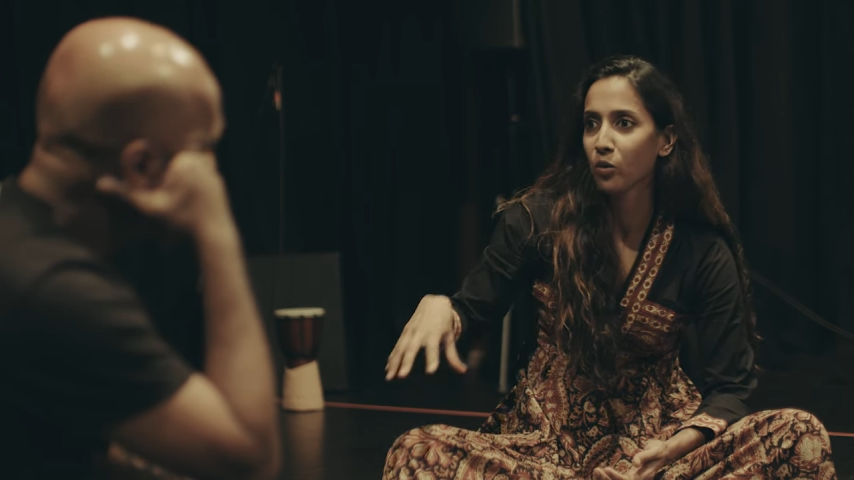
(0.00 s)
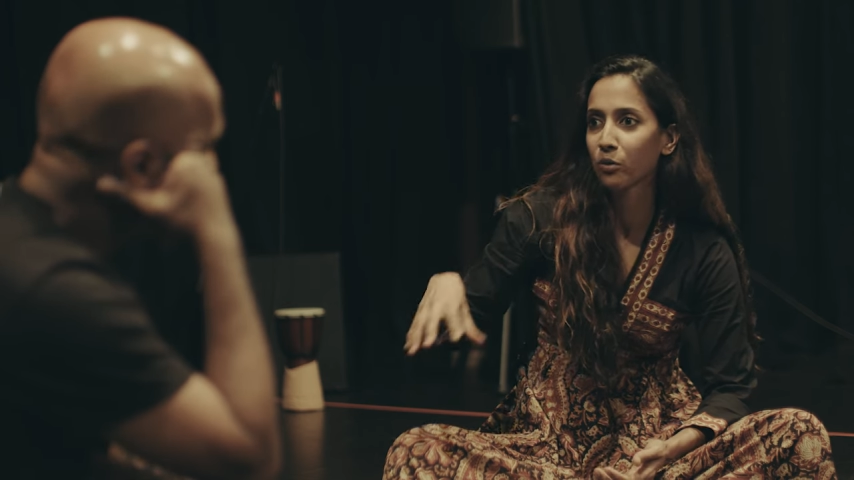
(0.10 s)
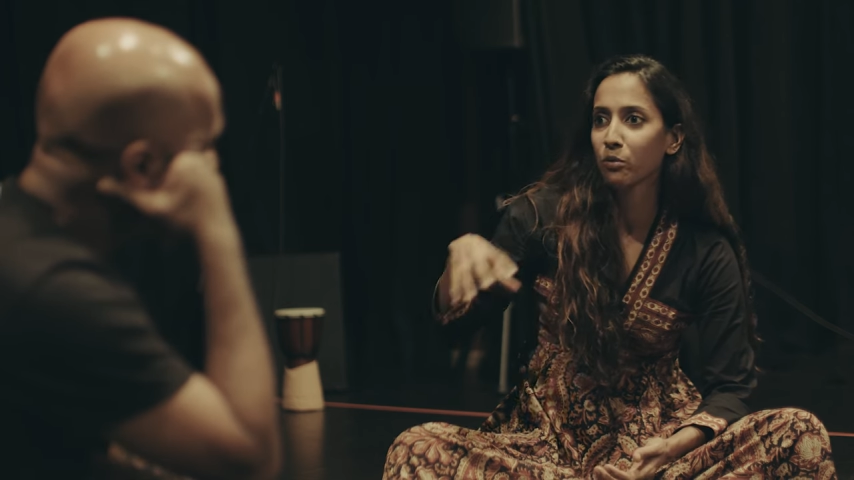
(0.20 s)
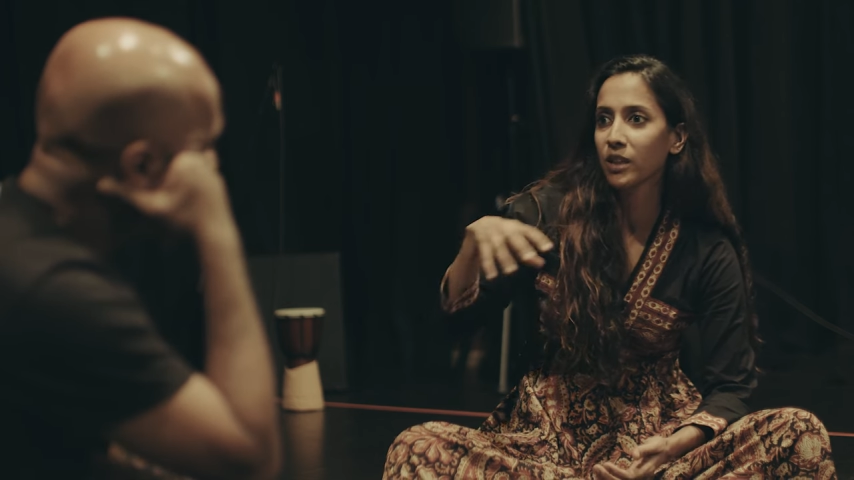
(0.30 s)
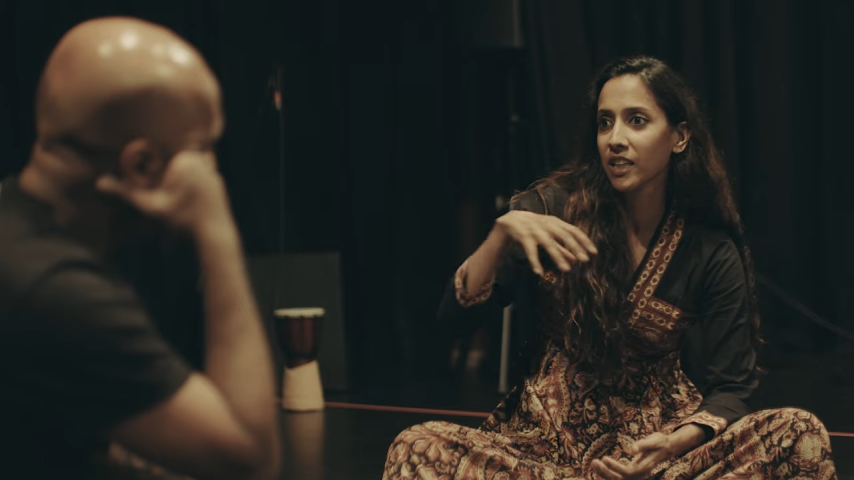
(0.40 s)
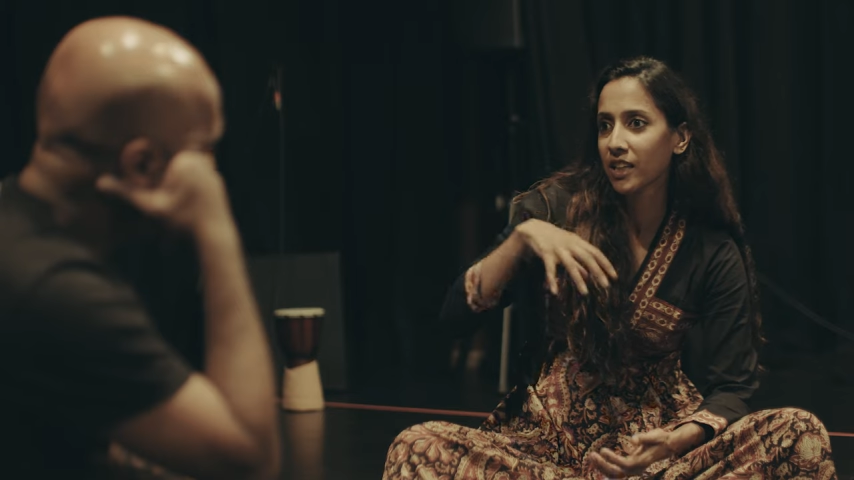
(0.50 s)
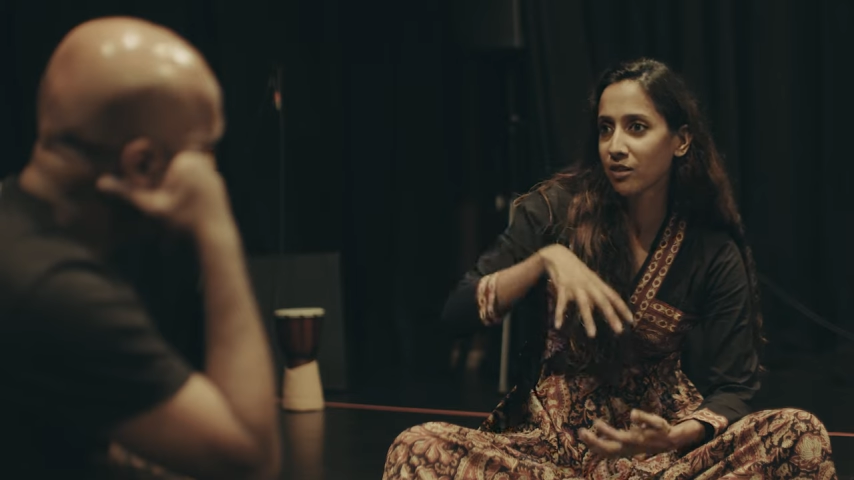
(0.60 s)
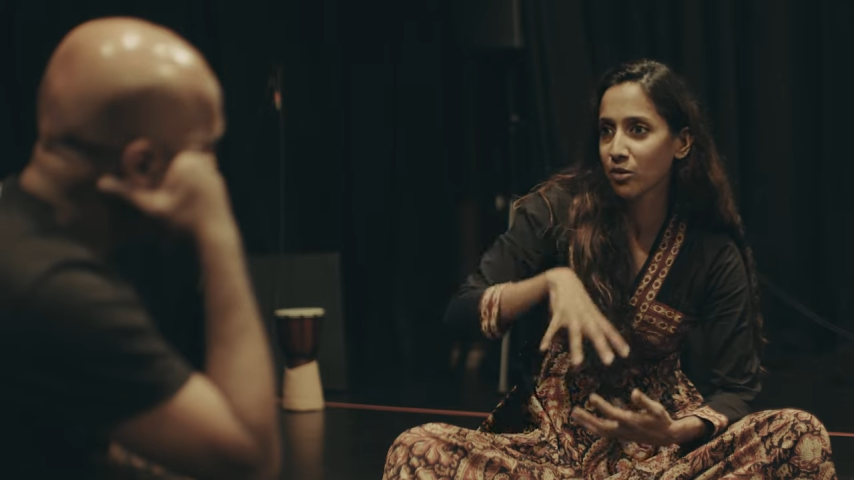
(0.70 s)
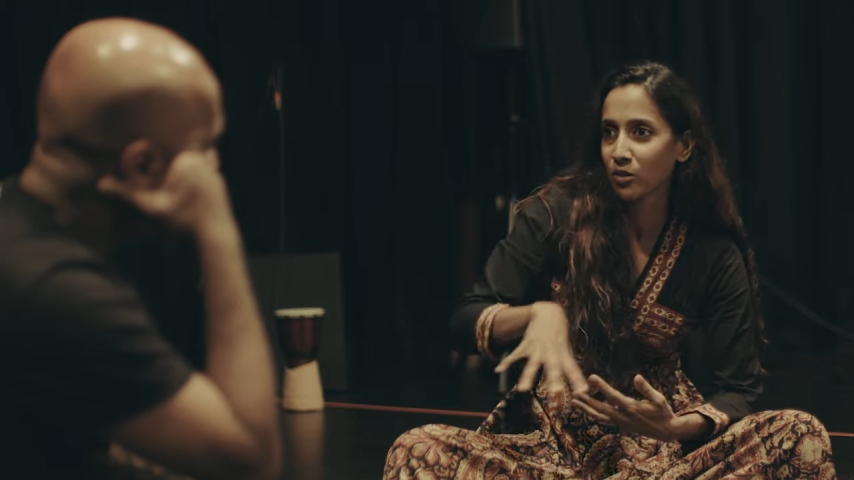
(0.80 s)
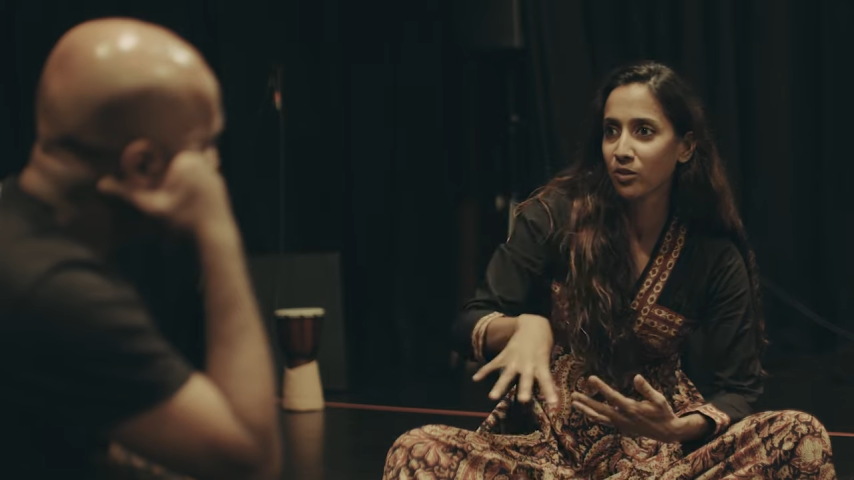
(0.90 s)
or really
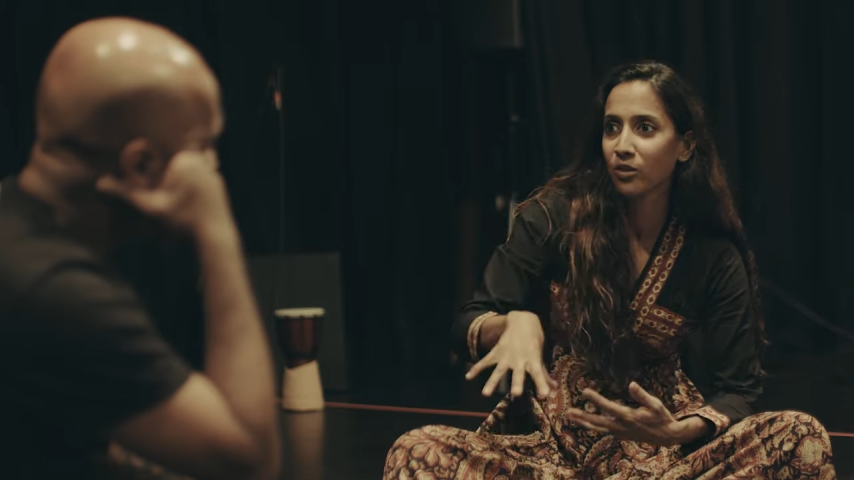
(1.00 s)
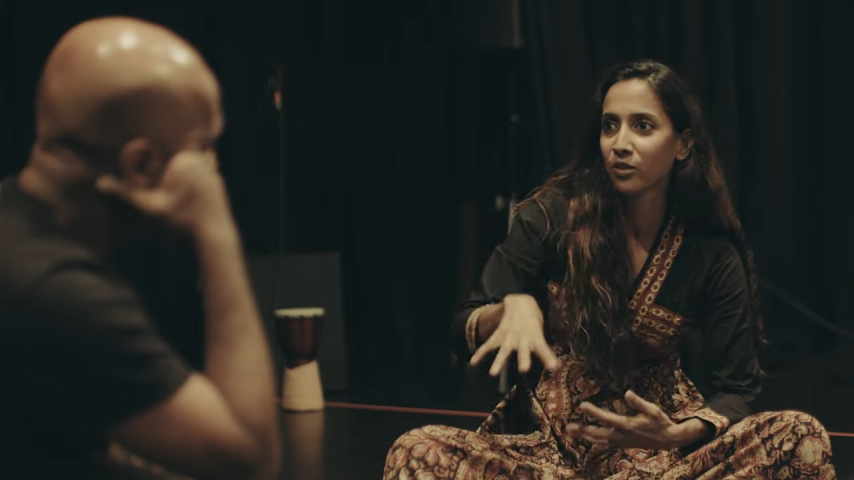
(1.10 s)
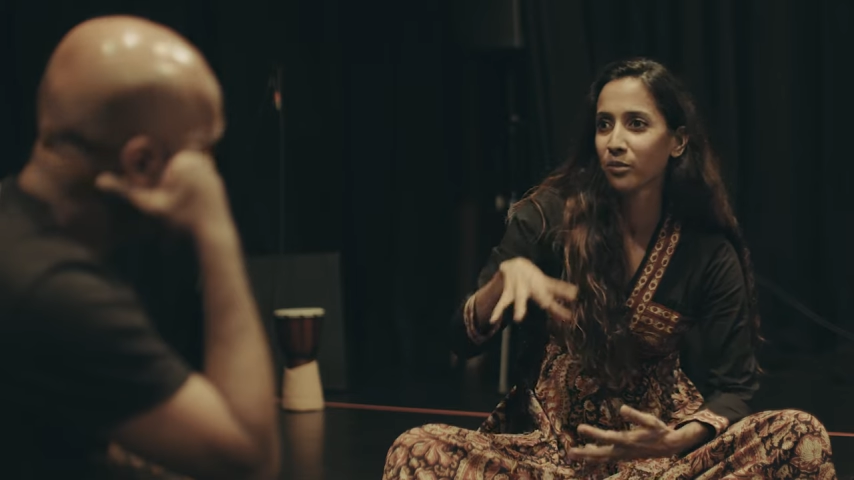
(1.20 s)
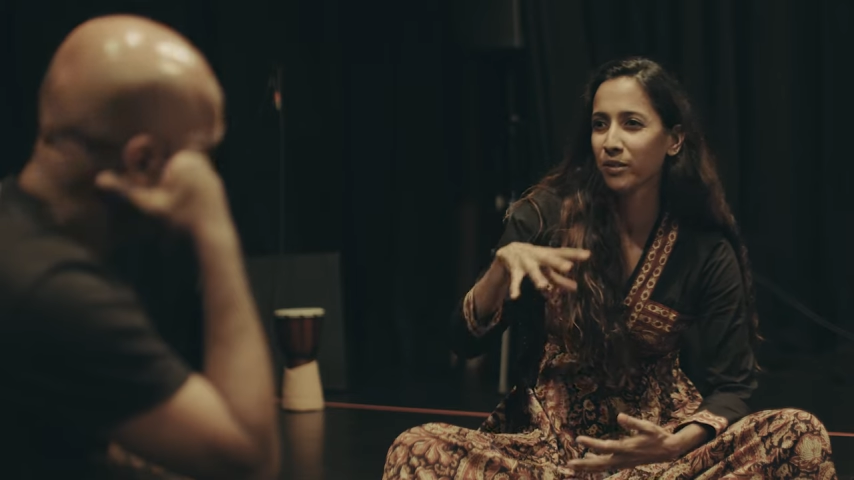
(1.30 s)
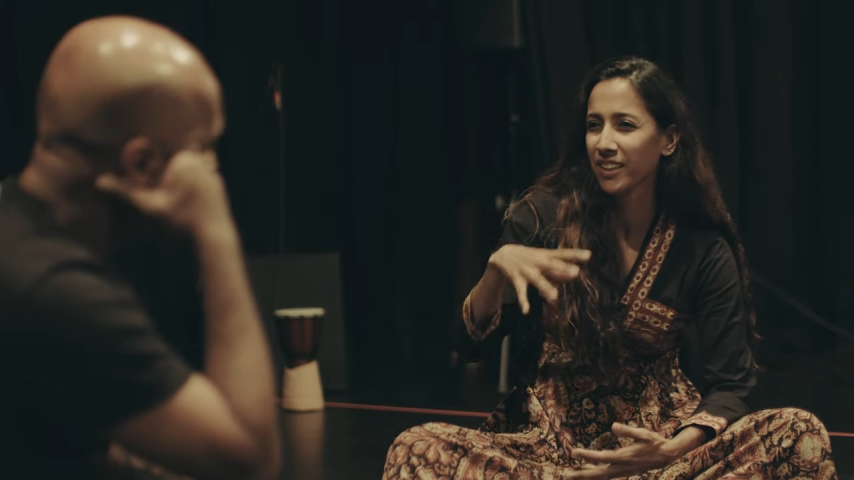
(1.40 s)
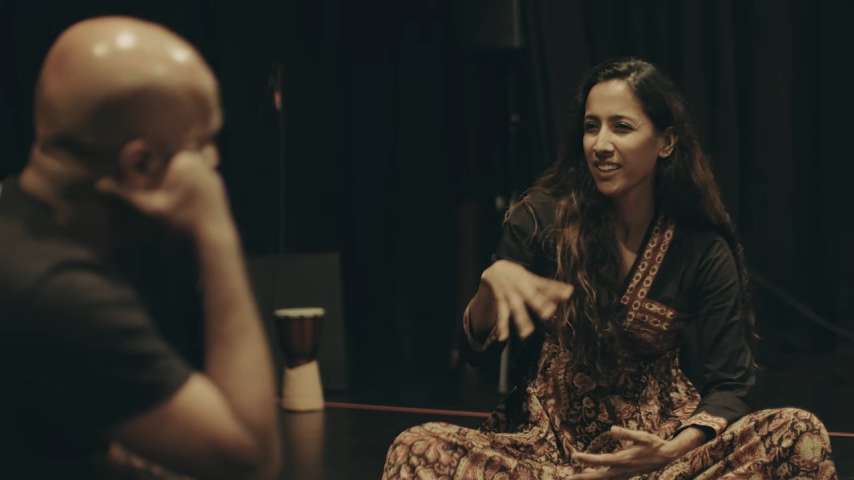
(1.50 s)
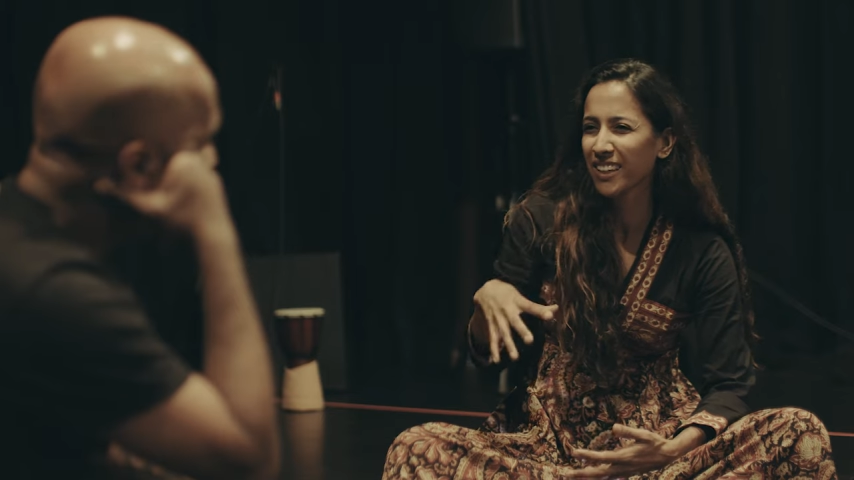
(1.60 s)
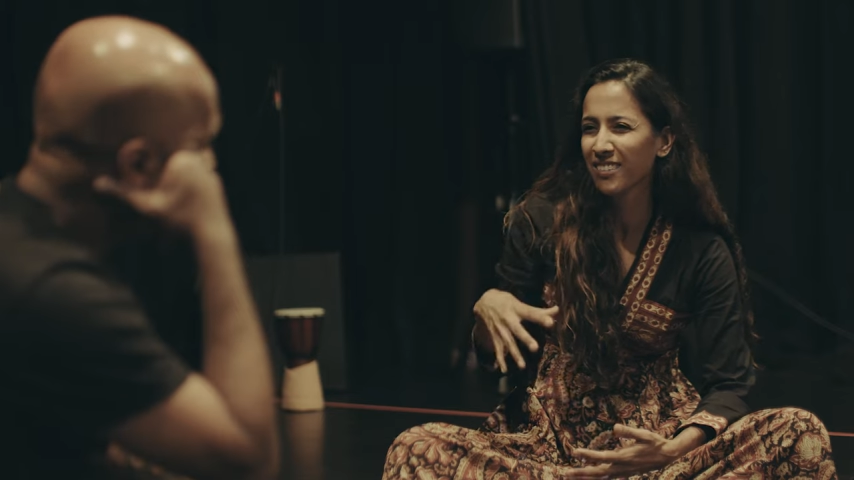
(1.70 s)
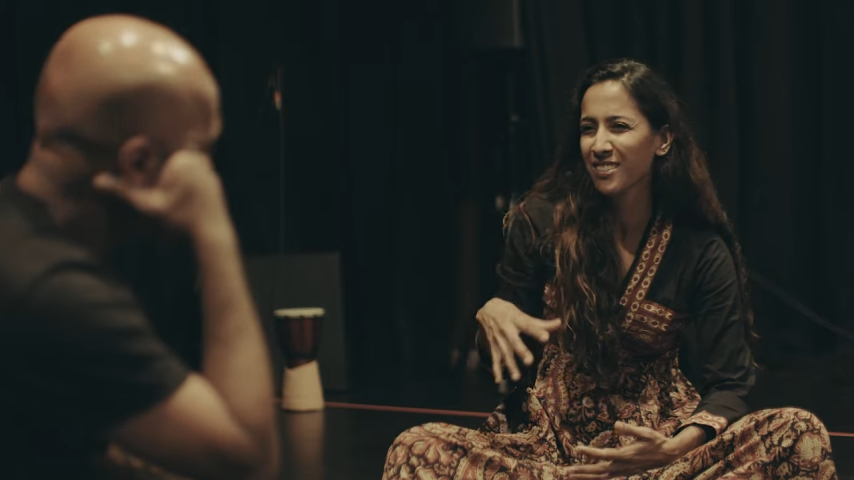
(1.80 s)
internal or really, like, I